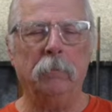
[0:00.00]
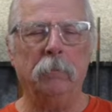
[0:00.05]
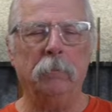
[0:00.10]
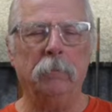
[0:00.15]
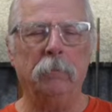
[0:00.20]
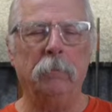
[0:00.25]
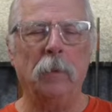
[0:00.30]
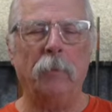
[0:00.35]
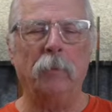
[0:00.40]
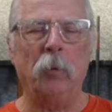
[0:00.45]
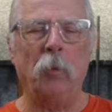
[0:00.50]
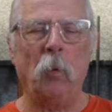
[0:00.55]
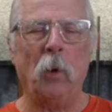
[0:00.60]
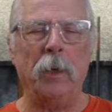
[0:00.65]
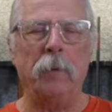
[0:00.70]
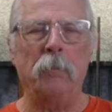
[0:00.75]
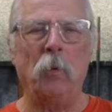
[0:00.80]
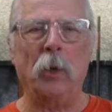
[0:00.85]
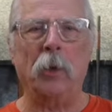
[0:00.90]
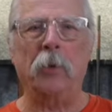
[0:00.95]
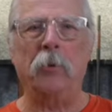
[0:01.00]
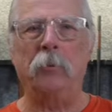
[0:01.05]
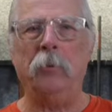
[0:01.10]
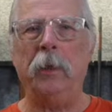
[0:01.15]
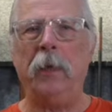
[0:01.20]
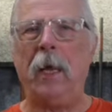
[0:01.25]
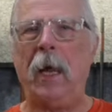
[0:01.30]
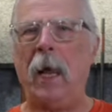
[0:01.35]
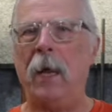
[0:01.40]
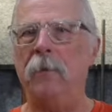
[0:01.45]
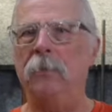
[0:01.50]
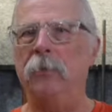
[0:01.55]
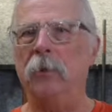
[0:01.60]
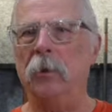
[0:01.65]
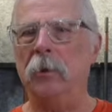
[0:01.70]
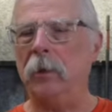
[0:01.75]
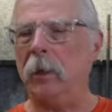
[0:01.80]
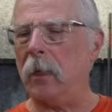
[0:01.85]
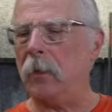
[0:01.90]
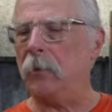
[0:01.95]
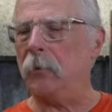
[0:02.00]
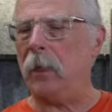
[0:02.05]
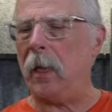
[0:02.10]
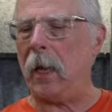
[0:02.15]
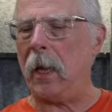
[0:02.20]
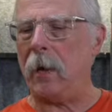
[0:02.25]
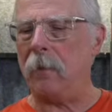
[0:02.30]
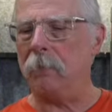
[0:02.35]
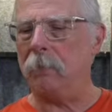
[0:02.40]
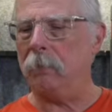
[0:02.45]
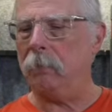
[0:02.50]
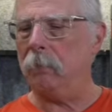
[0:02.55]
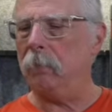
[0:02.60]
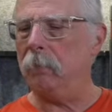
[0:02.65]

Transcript: number 1 Mark III Enfield the other day, I